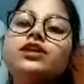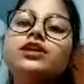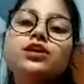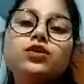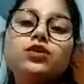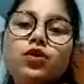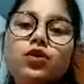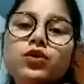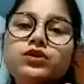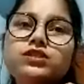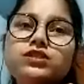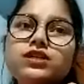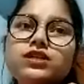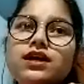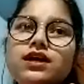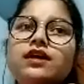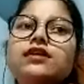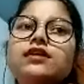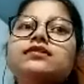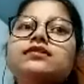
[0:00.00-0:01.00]
quote
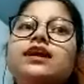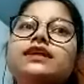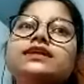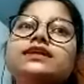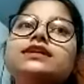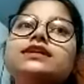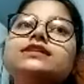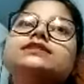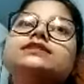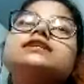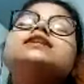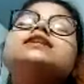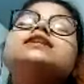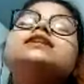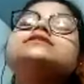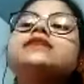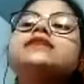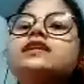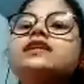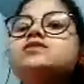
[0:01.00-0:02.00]
that is
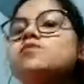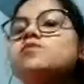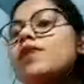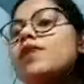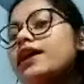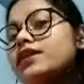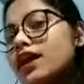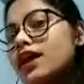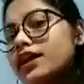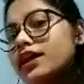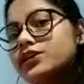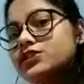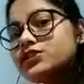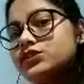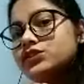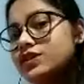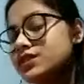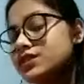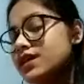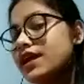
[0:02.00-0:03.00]
sent by Nageshwar
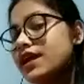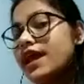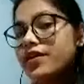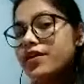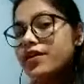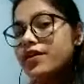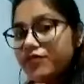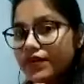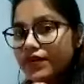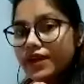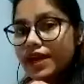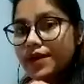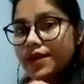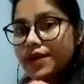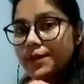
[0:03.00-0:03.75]
sir every day.